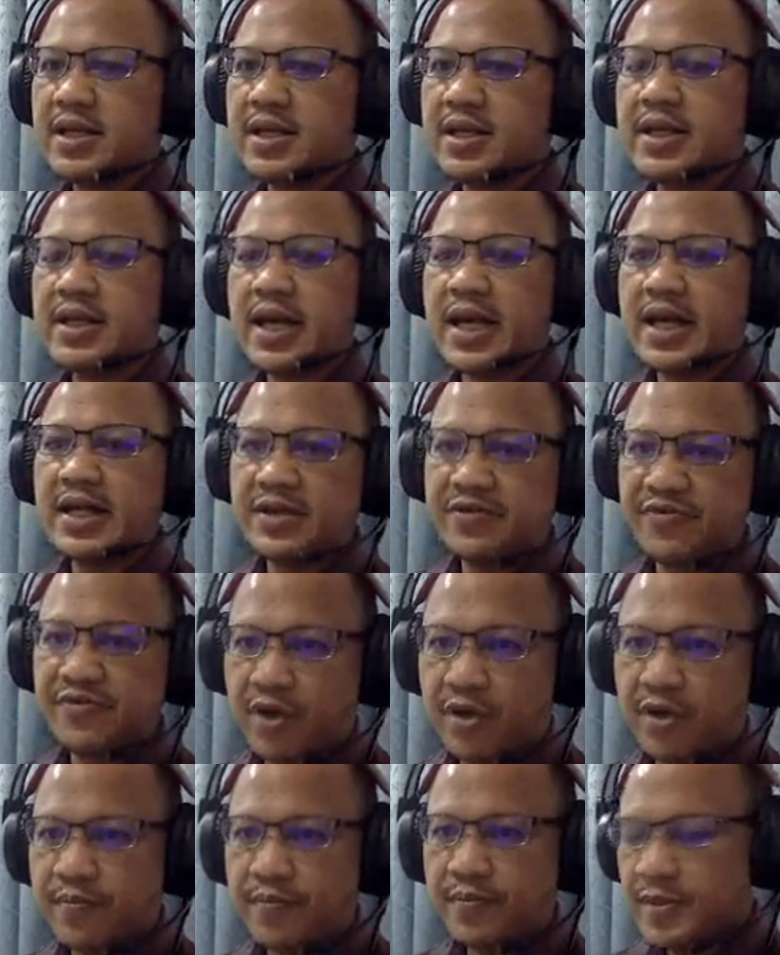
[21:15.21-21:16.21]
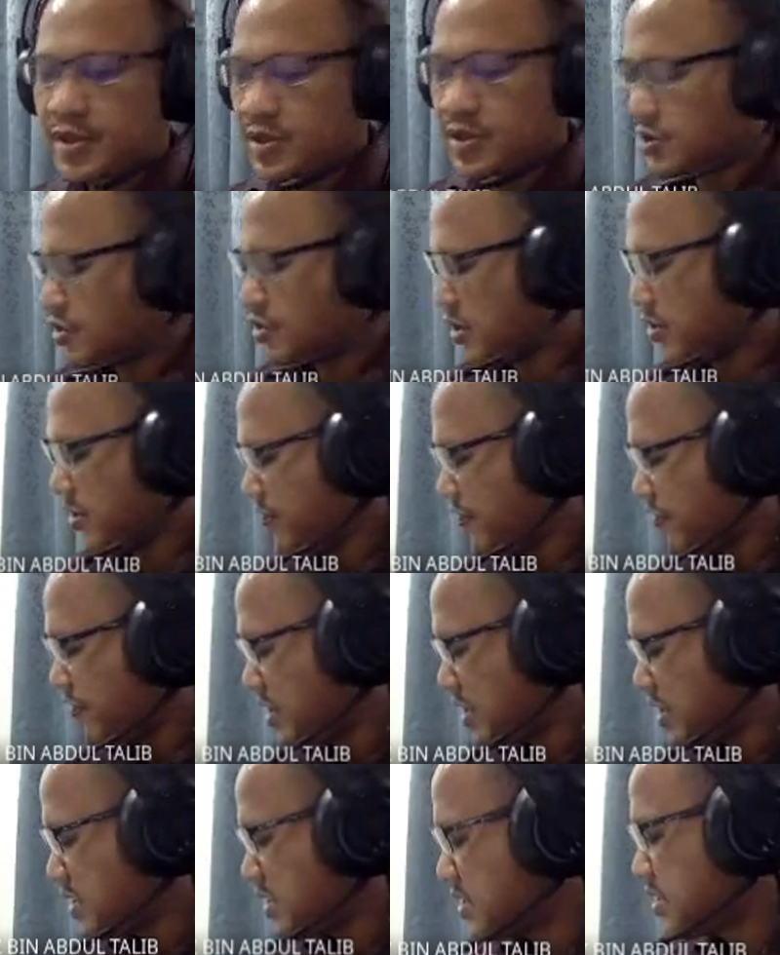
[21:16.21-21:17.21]
other form. So for
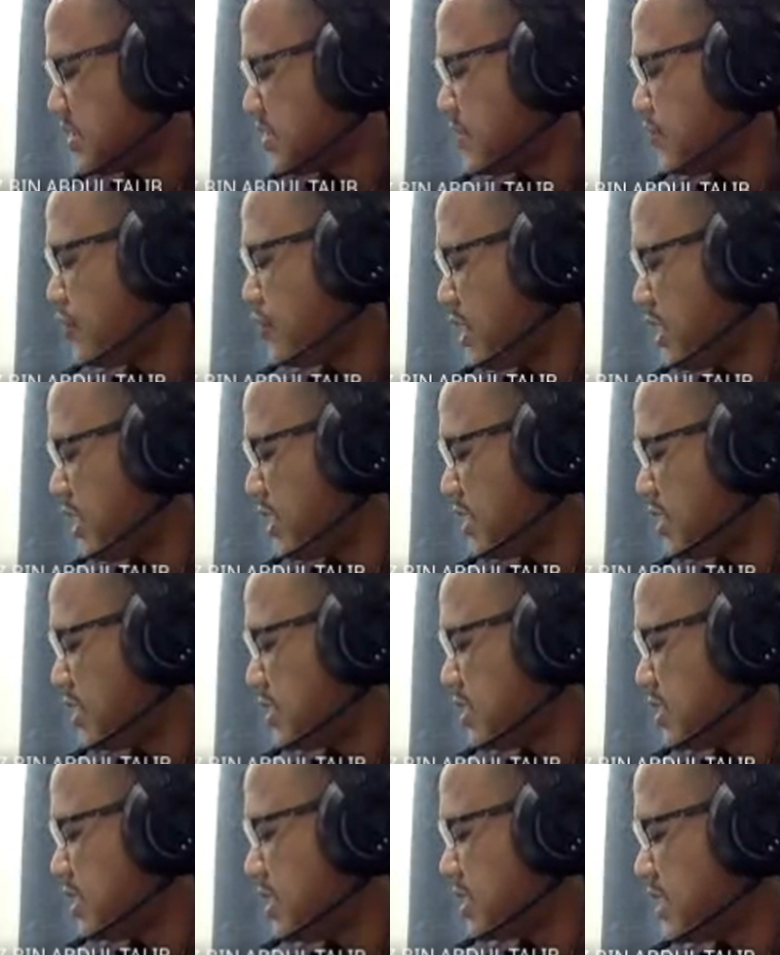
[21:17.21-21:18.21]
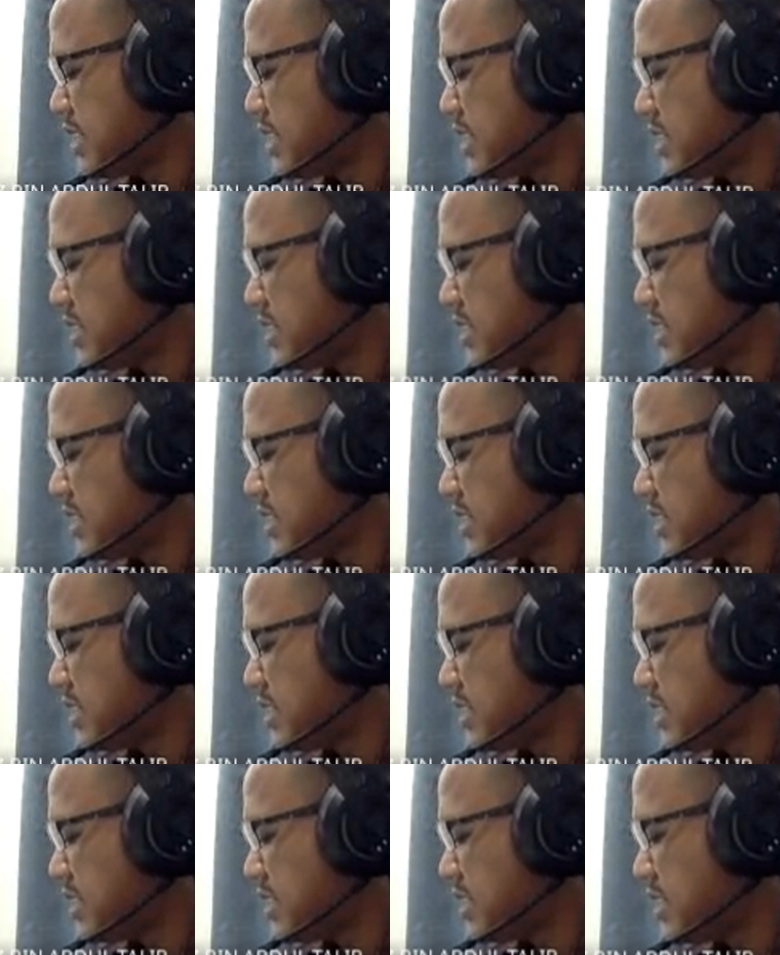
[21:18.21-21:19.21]
this word, the changes is
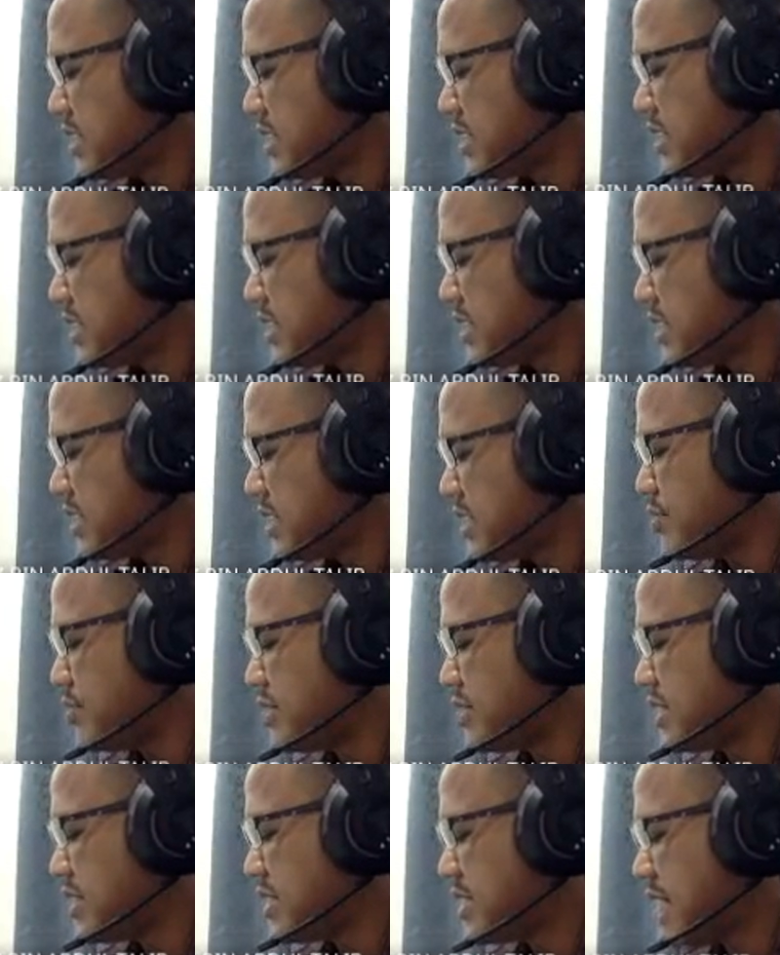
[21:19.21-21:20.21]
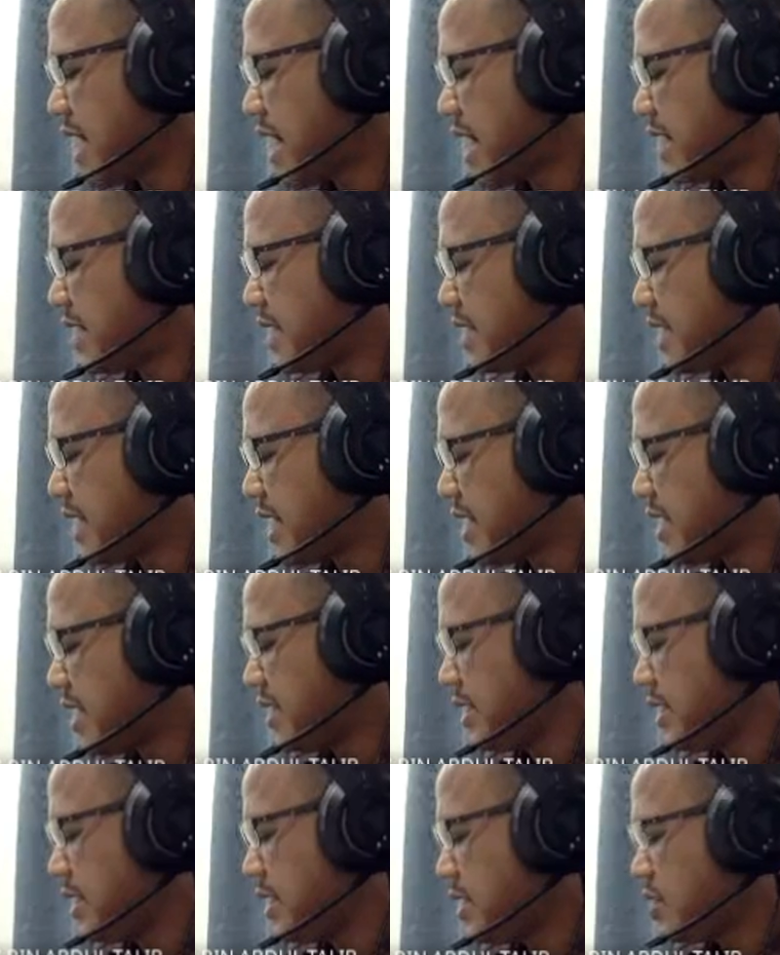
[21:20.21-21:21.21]
either by using
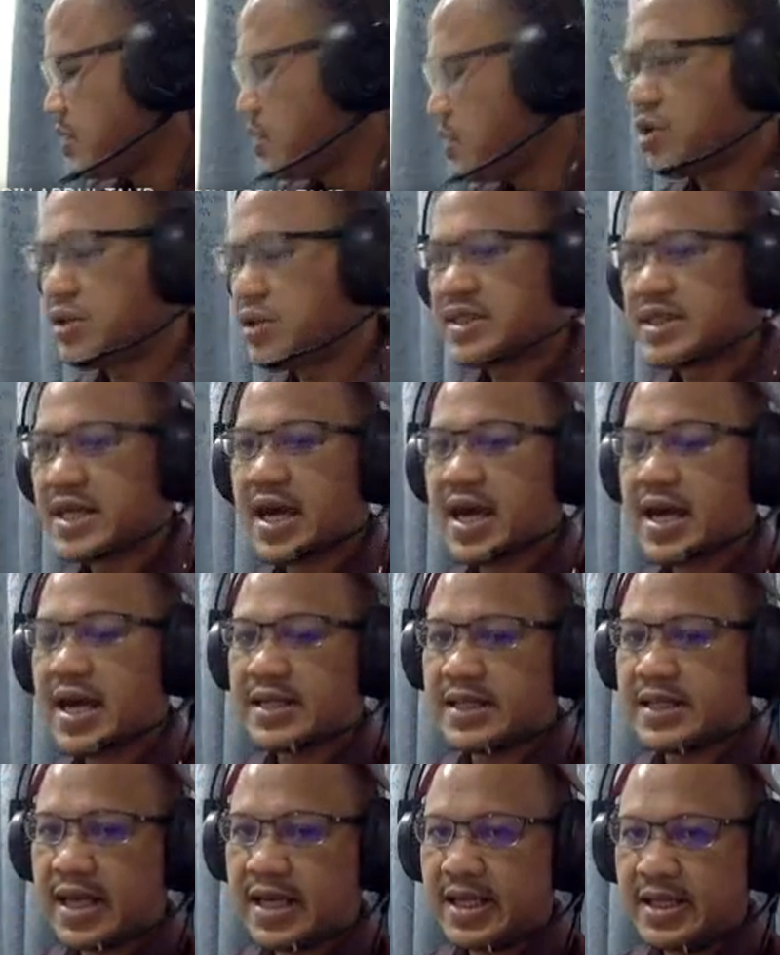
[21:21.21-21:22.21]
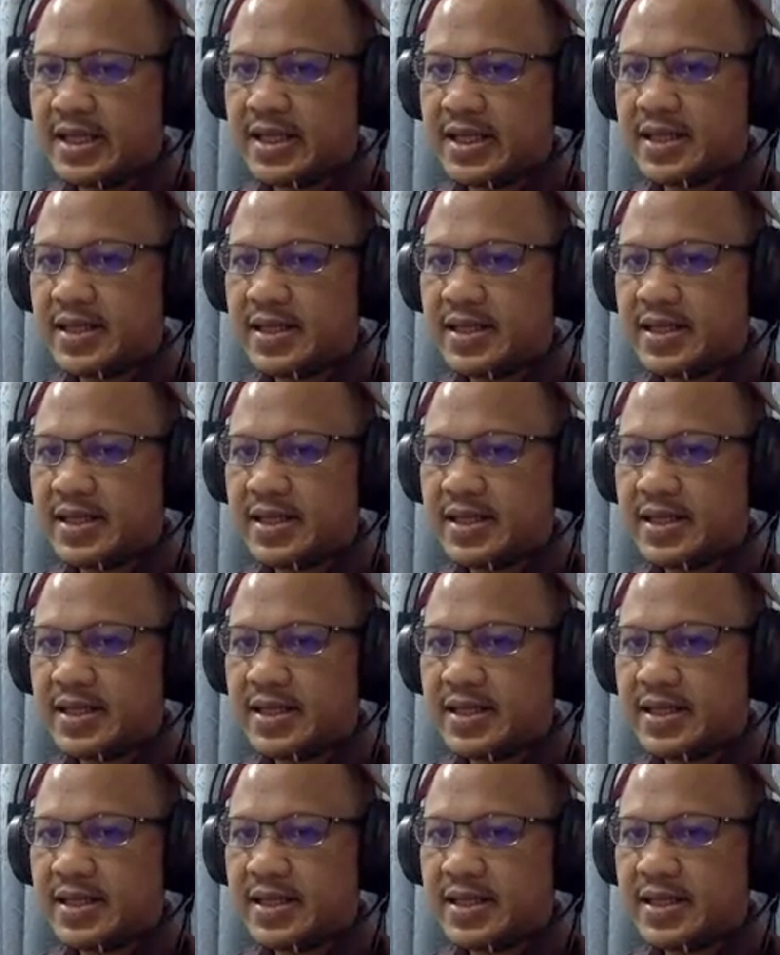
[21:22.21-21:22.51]
sa'atani or sa'ataini.